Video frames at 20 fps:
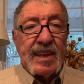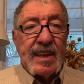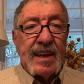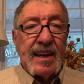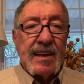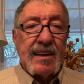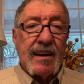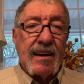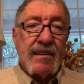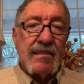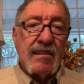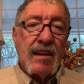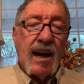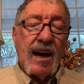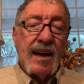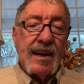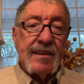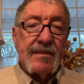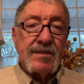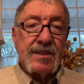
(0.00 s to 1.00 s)
in our
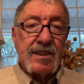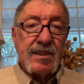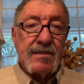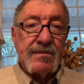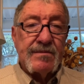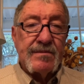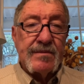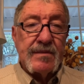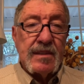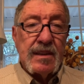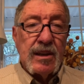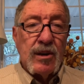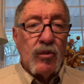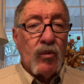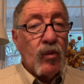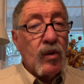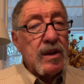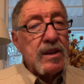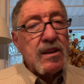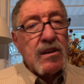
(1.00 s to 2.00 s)
lives,
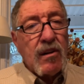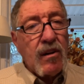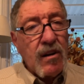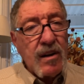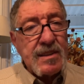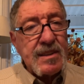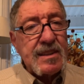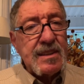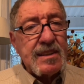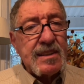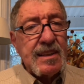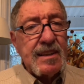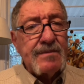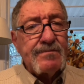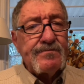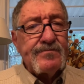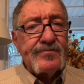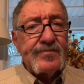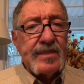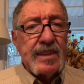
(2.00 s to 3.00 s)
what causes
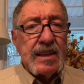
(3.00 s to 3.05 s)
it,